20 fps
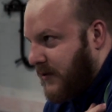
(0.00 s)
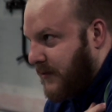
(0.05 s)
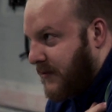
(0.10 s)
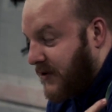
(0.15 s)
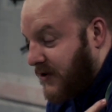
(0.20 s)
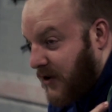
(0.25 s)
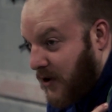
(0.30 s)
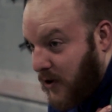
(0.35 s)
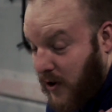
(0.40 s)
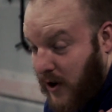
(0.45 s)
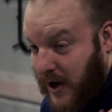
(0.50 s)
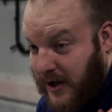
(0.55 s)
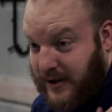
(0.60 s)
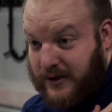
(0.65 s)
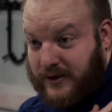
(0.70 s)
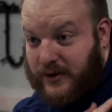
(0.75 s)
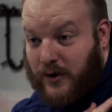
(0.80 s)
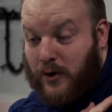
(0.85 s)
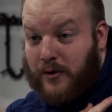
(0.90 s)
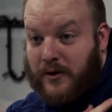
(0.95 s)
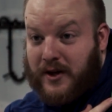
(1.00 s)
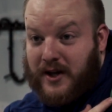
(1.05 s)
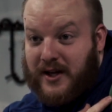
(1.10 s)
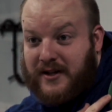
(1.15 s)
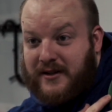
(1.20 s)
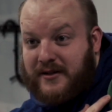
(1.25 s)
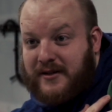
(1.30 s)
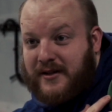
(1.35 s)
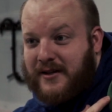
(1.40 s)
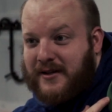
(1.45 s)
So I stole
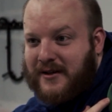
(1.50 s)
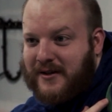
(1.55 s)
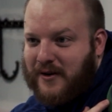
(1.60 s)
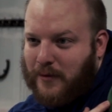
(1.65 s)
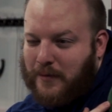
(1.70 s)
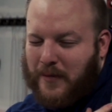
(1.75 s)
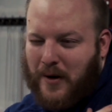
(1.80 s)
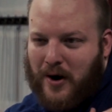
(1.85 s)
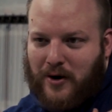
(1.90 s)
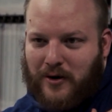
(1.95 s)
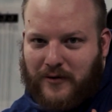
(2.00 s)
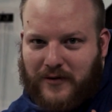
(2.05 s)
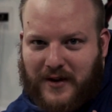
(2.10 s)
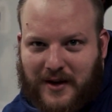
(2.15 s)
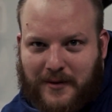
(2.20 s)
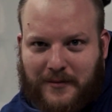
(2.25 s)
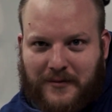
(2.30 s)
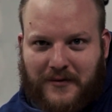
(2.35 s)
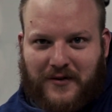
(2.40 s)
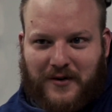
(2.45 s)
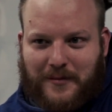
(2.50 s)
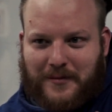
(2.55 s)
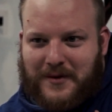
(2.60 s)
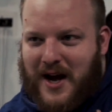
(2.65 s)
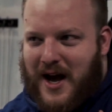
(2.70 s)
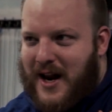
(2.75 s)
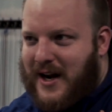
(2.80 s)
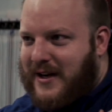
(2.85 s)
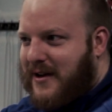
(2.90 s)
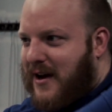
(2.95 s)
these, or borrowed them from
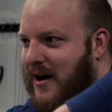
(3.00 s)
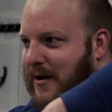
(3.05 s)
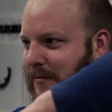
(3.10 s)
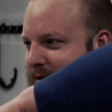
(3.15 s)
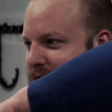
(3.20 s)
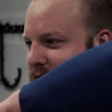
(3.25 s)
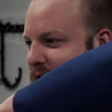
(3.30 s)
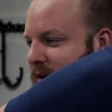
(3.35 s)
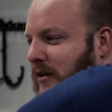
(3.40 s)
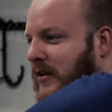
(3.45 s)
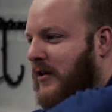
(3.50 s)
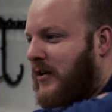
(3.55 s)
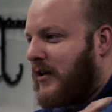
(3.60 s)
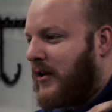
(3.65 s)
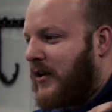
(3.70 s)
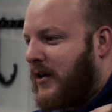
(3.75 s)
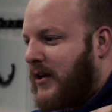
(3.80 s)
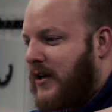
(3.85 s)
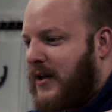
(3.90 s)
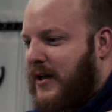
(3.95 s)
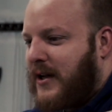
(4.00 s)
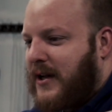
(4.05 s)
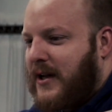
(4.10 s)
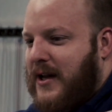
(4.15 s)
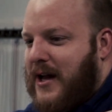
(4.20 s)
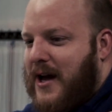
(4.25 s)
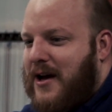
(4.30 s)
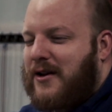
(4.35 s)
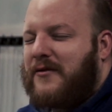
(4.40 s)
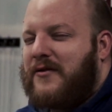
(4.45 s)
Donnie Thompson.
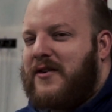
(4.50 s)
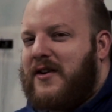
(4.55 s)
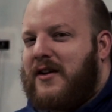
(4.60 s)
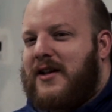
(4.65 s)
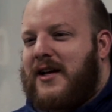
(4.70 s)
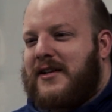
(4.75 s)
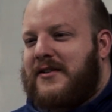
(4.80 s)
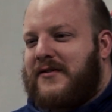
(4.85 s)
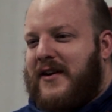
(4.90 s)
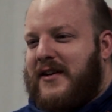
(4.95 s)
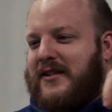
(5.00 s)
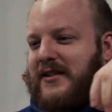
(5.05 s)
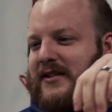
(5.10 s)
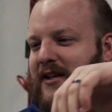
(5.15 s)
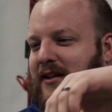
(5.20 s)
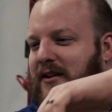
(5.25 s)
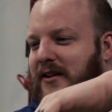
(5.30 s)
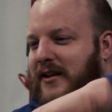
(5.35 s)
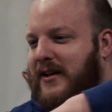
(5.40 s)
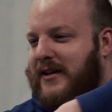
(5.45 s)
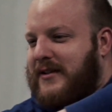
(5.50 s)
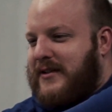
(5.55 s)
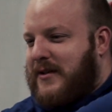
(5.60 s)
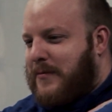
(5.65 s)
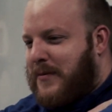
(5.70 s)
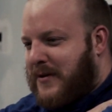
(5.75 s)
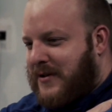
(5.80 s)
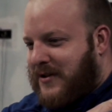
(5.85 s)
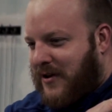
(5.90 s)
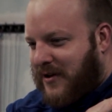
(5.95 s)
I don't even classify as stealing because he
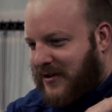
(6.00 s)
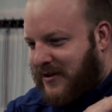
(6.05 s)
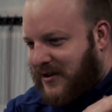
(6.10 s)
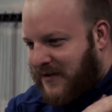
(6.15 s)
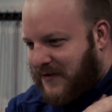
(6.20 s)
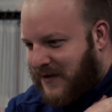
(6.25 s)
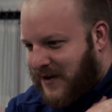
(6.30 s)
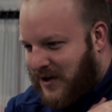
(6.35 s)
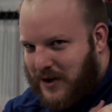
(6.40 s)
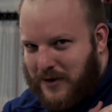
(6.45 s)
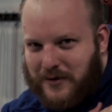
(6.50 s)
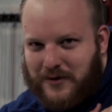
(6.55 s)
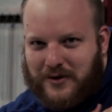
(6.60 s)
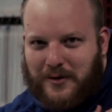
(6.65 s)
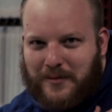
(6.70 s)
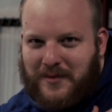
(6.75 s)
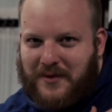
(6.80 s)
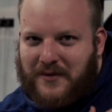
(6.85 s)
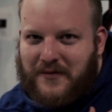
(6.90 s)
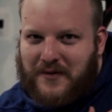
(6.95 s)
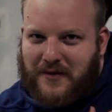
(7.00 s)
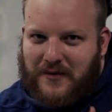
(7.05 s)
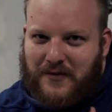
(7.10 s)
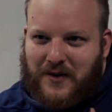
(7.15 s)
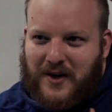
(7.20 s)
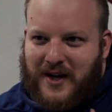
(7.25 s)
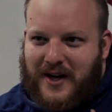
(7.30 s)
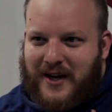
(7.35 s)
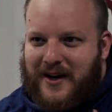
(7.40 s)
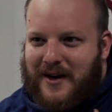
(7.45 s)
puts all his stuff on YouTube for
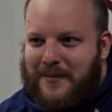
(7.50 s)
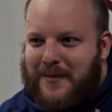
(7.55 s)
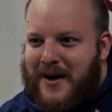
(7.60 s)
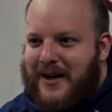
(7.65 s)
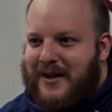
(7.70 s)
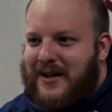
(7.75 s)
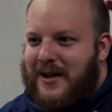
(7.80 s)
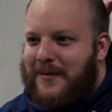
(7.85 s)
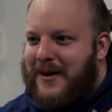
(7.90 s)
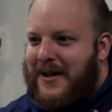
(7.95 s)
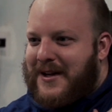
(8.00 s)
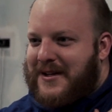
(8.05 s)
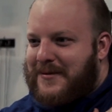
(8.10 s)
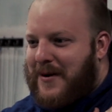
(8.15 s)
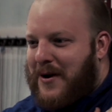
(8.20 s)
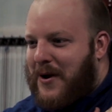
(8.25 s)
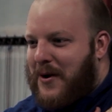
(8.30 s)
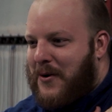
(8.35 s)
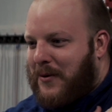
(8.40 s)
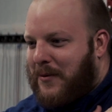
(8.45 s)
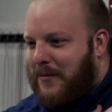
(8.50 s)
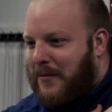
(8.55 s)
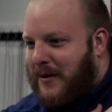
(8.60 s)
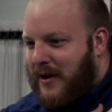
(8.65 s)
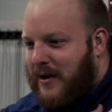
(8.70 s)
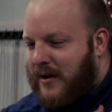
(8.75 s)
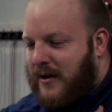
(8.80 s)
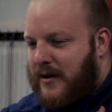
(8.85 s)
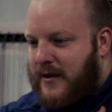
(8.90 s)
free, and I'm not claiming it as my own, but